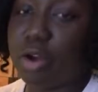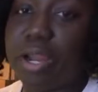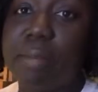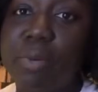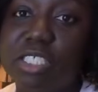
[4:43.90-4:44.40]

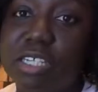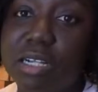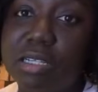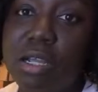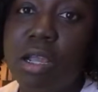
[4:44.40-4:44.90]

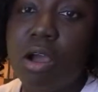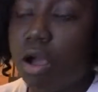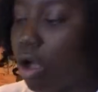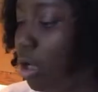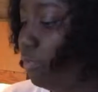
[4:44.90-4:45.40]
bottle
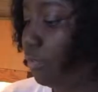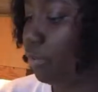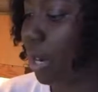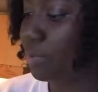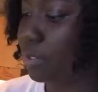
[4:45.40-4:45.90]
of
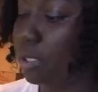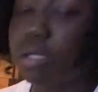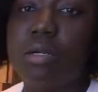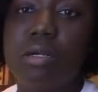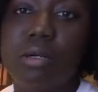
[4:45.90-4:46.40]
raps
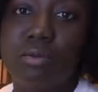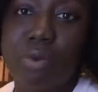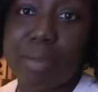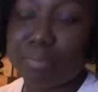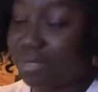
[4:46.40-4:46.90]

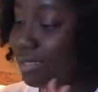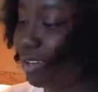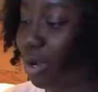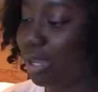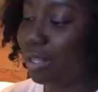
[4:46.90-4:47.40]

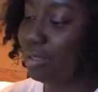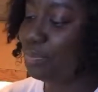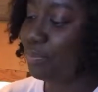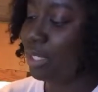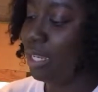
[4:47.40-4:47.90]
oil.
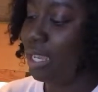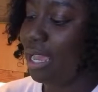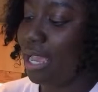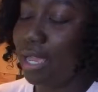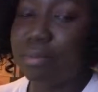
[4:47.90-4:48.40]

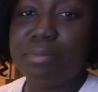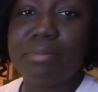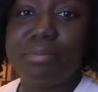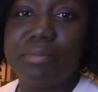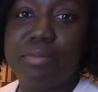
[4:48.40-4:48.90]

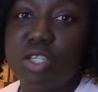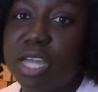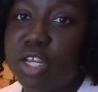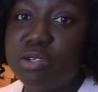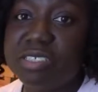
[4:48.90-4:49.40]
You
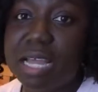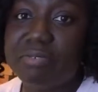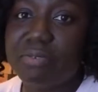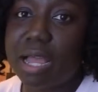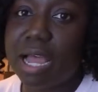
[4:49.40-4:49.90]
can use
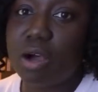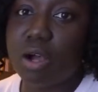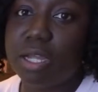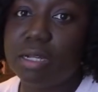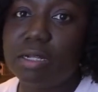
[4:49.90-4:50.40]
sunflower
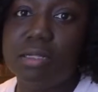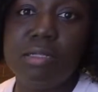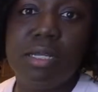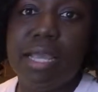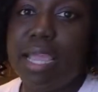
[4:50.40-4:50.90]
oil,
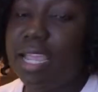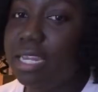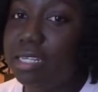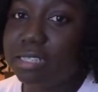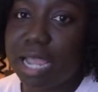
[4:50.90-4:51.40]

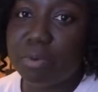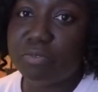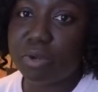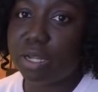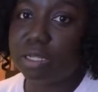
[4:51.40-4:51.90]
any type of
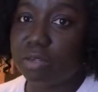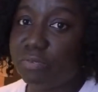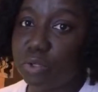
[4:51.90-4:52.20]
oil of your